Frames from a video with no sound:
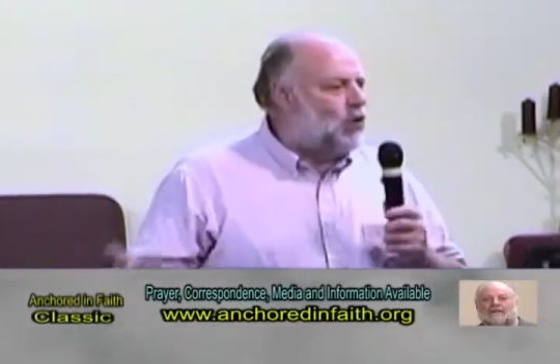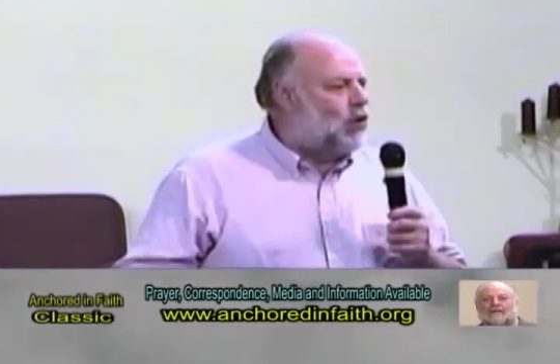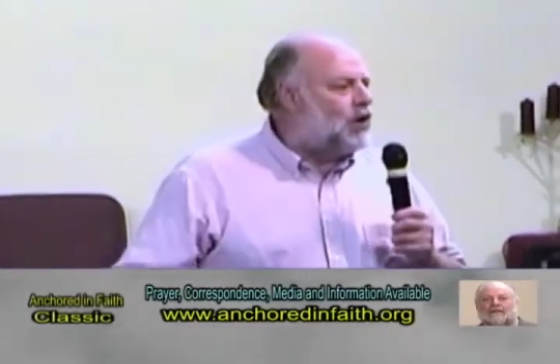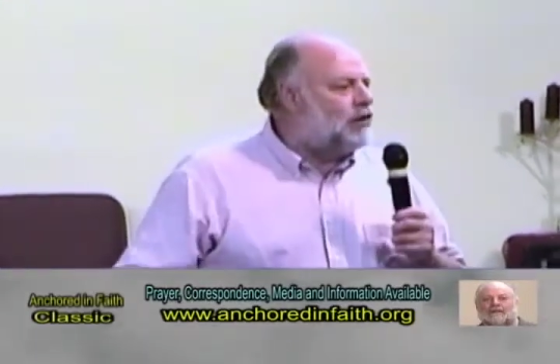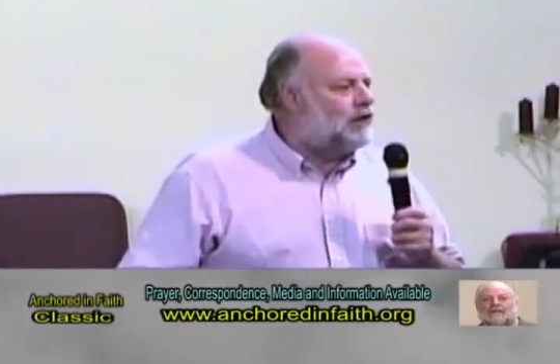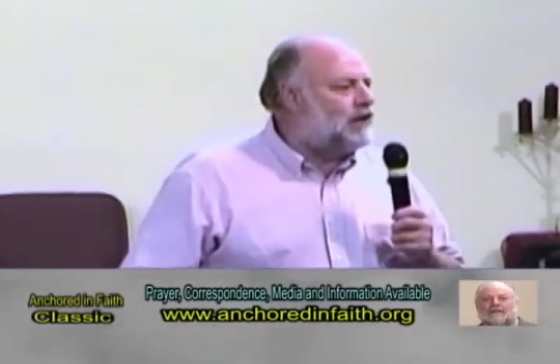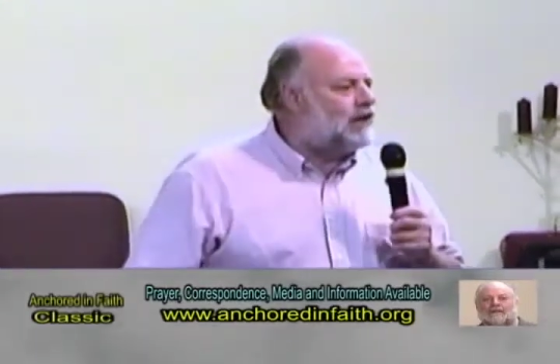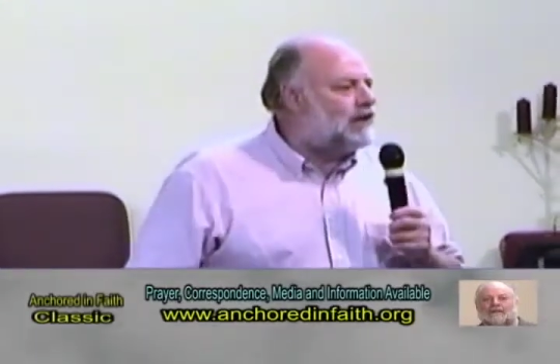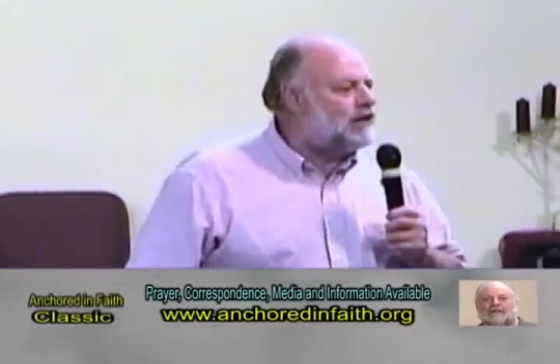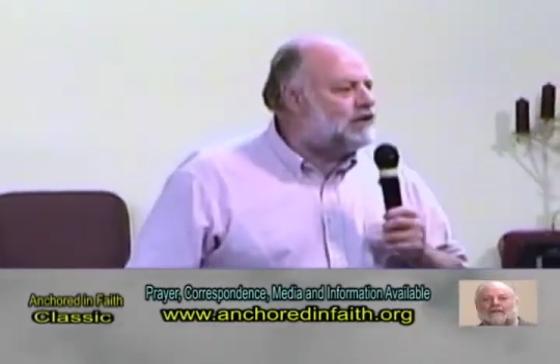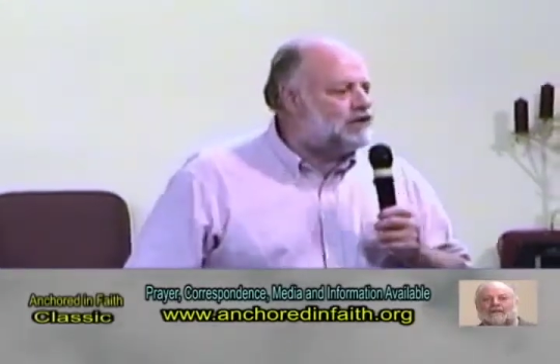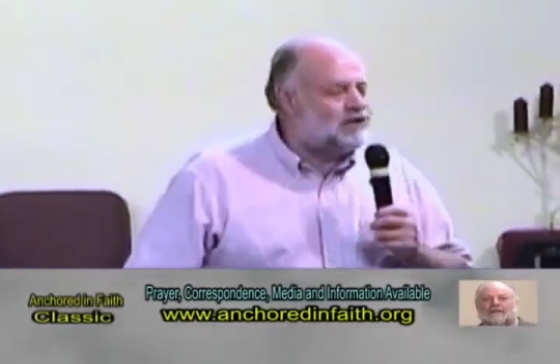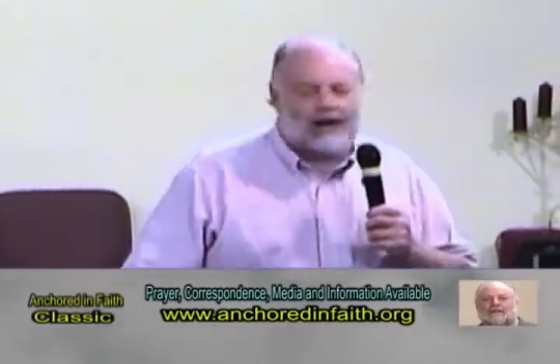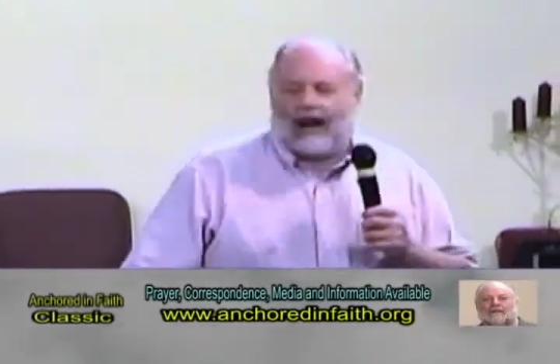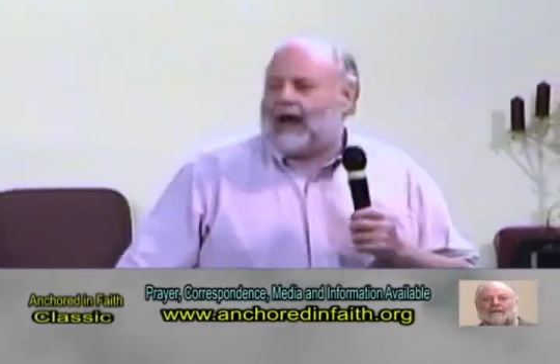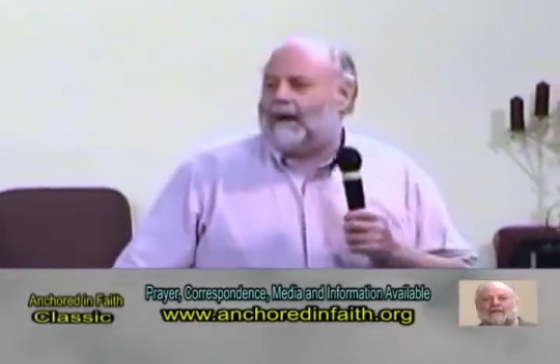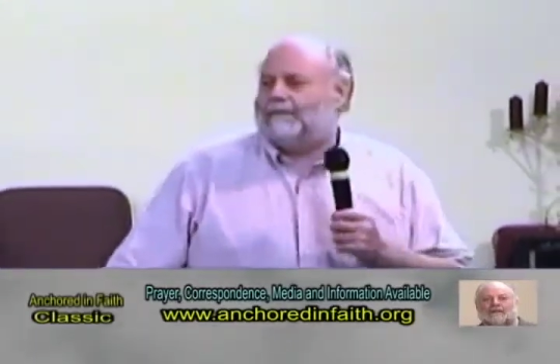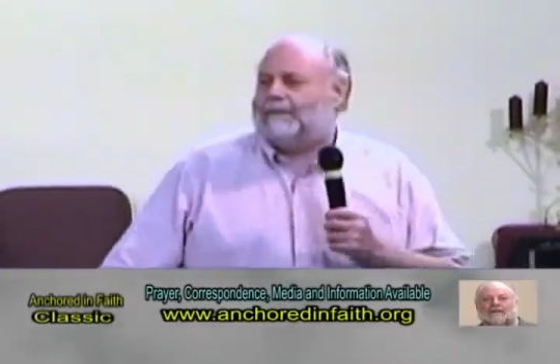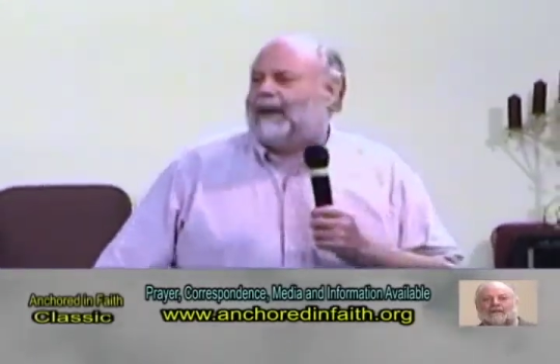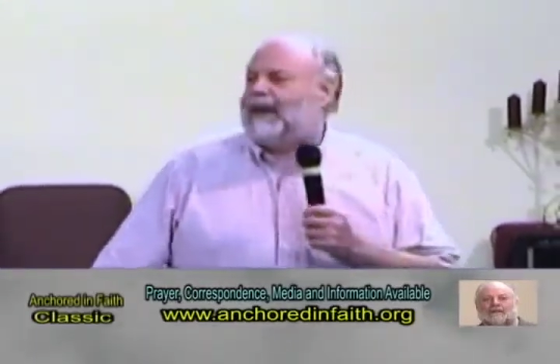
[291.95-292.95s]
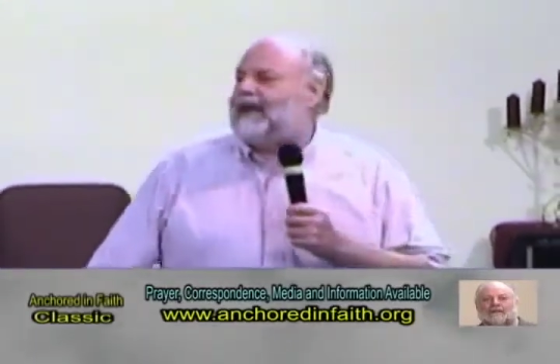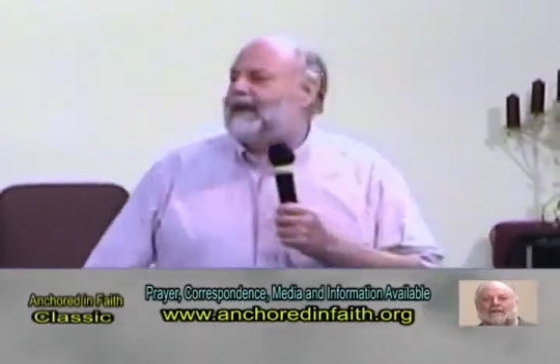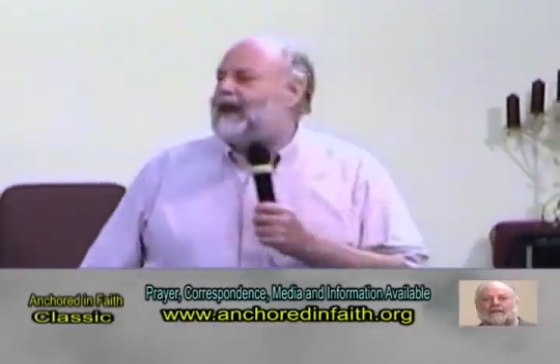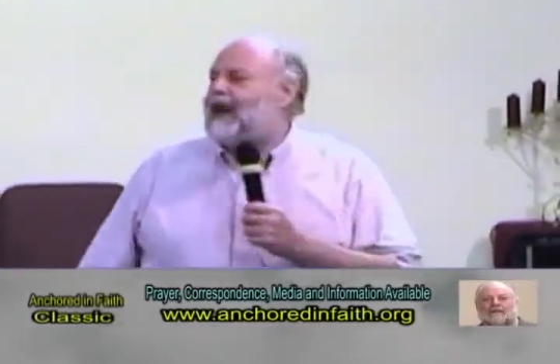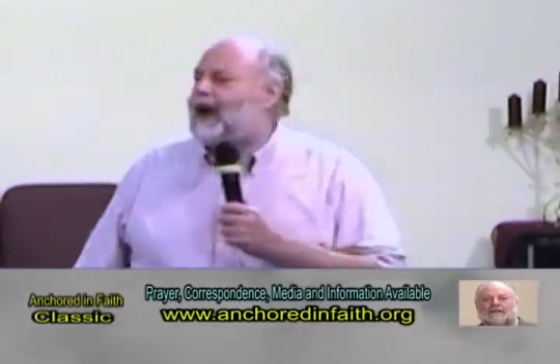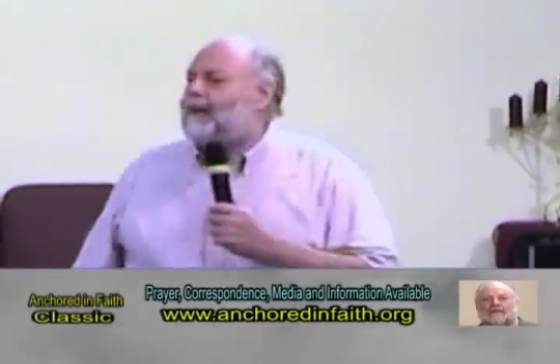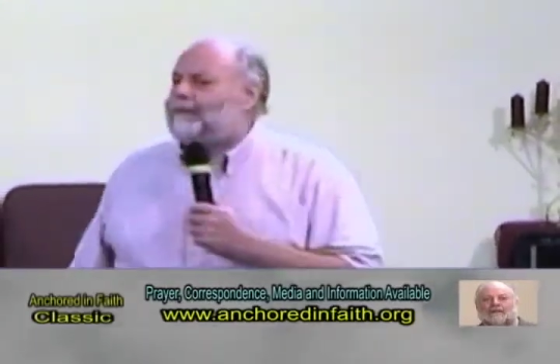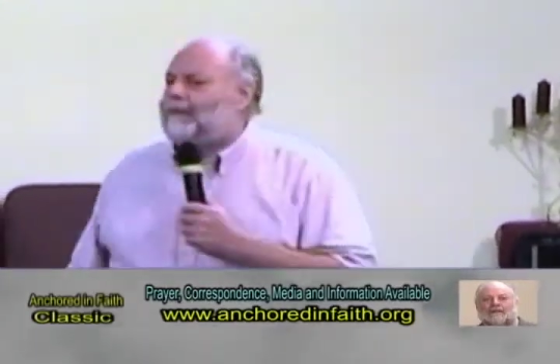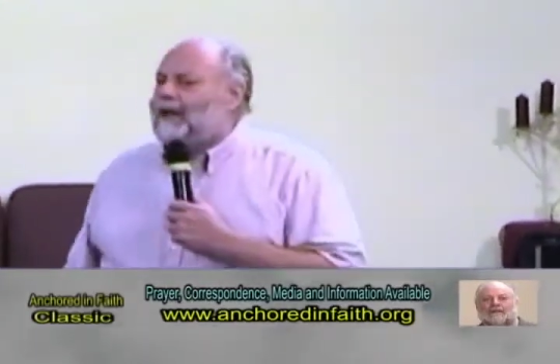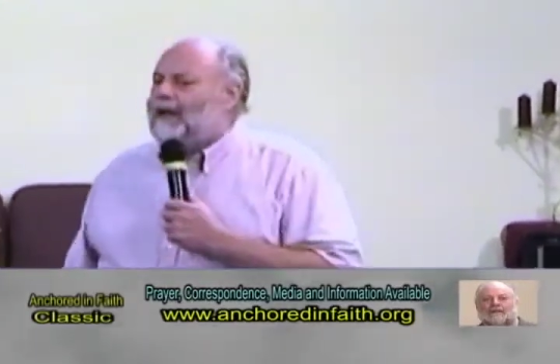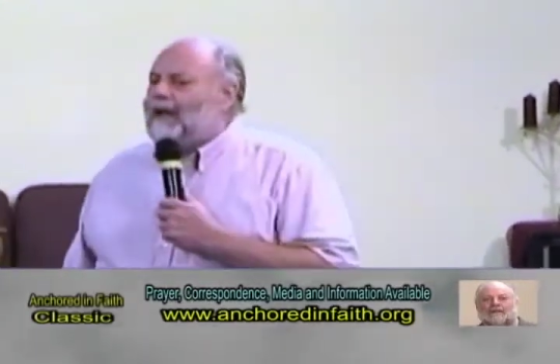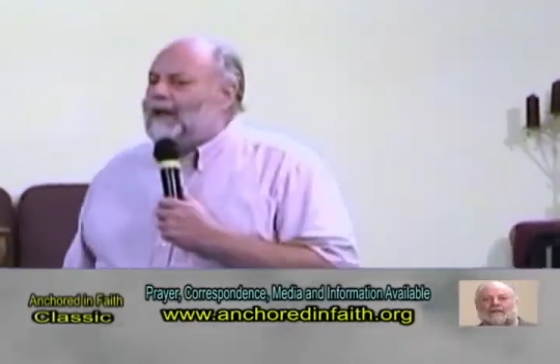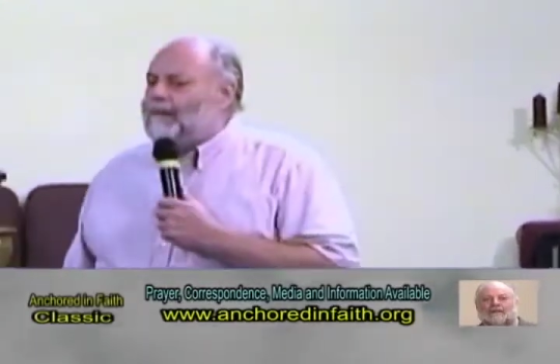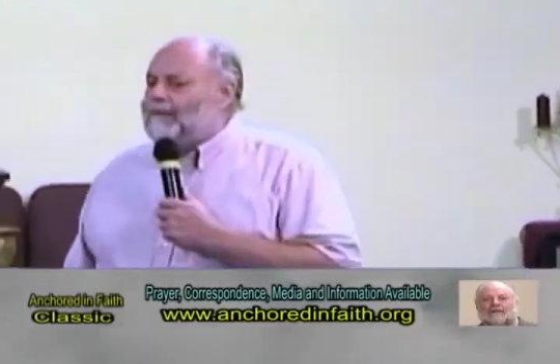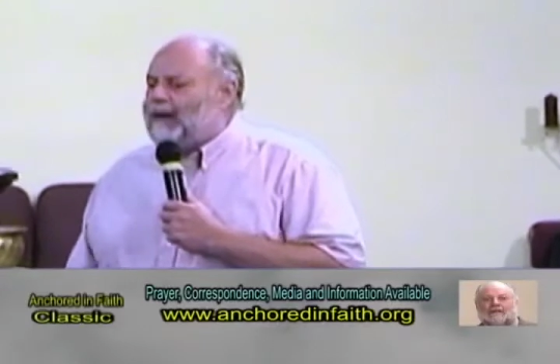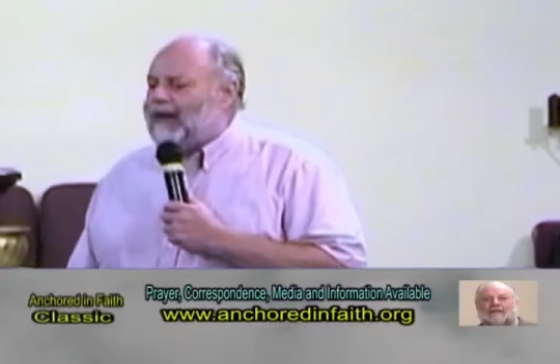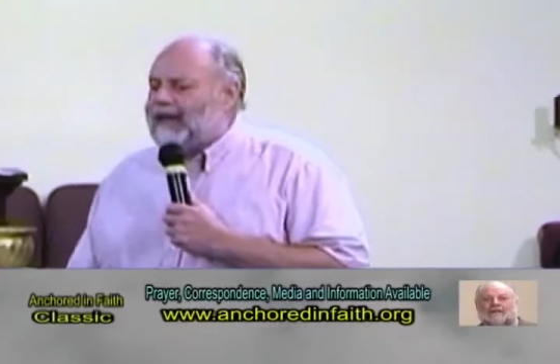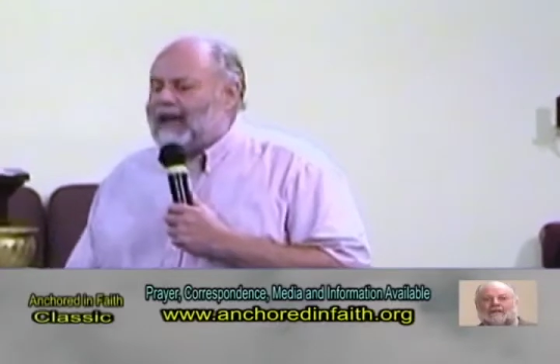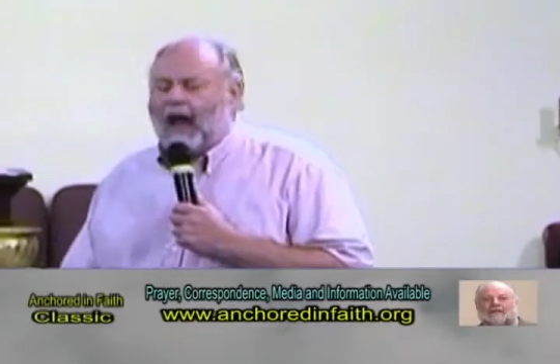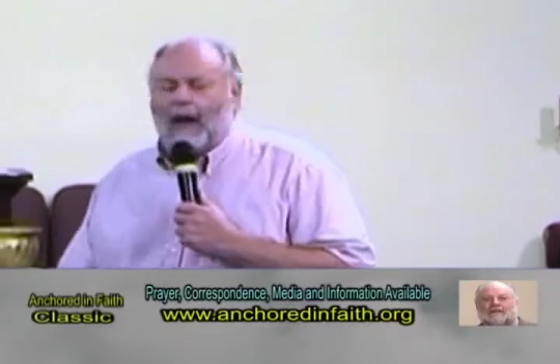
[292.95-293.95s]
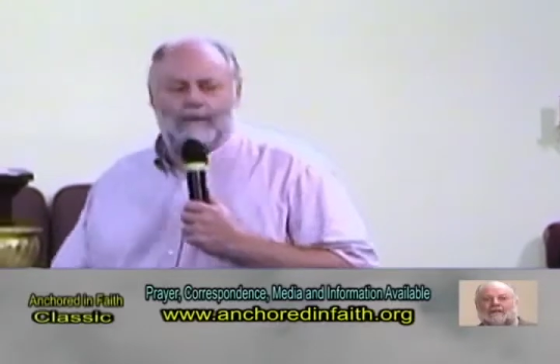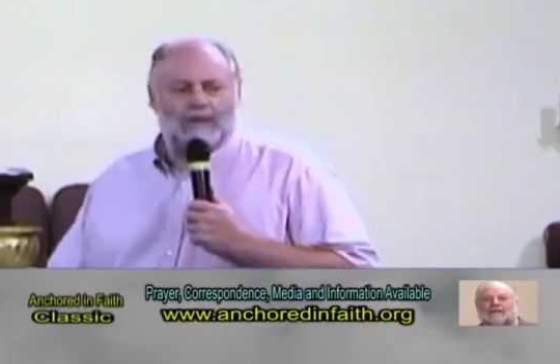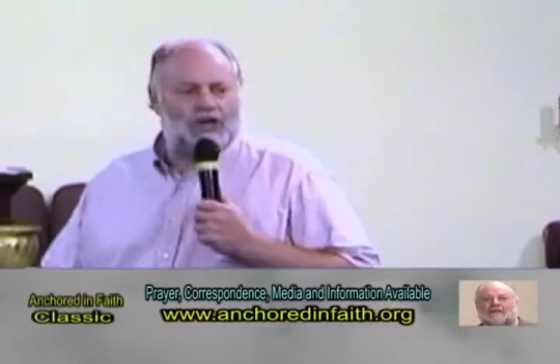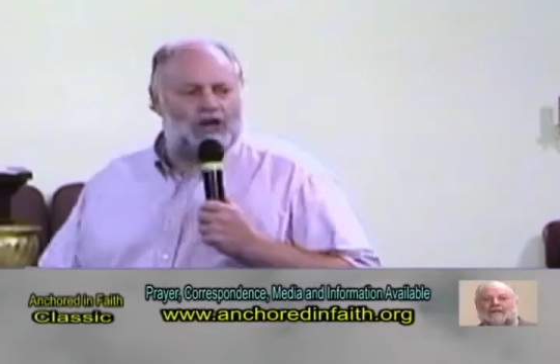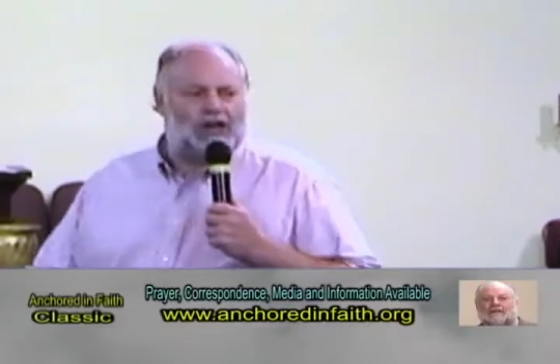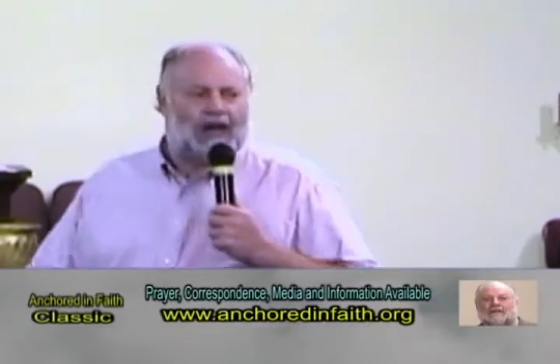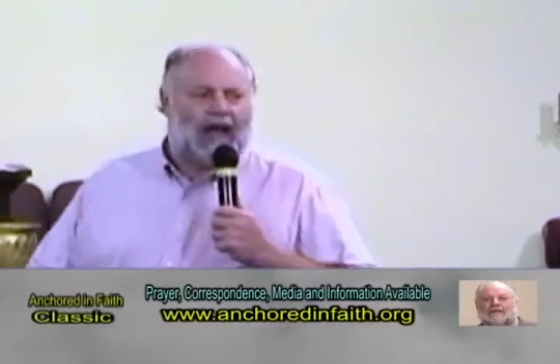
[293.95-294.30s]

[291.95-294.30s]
wounded and you're not being up beat up and